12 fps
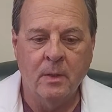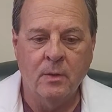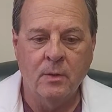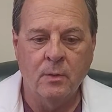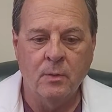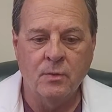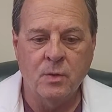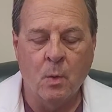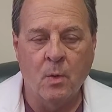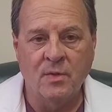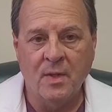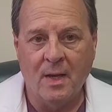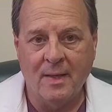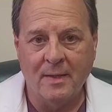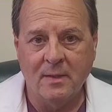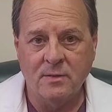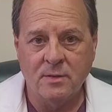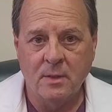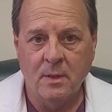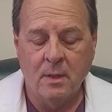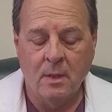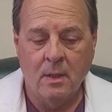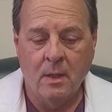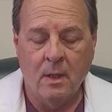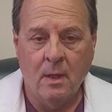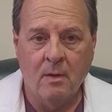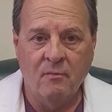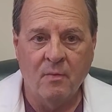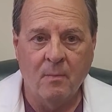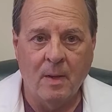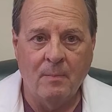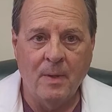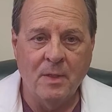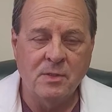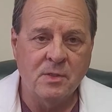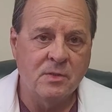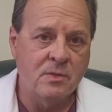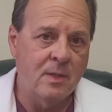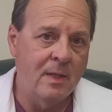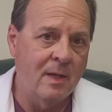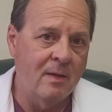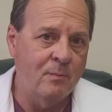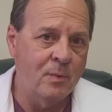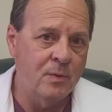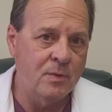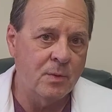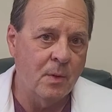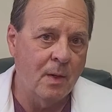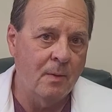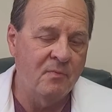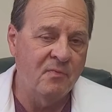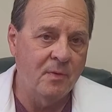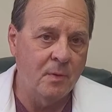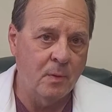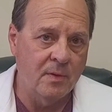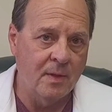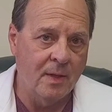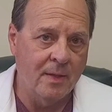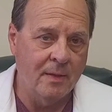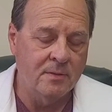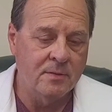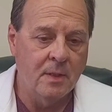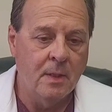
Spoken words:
use orthotics for my patients that I prescribe foot orthotics.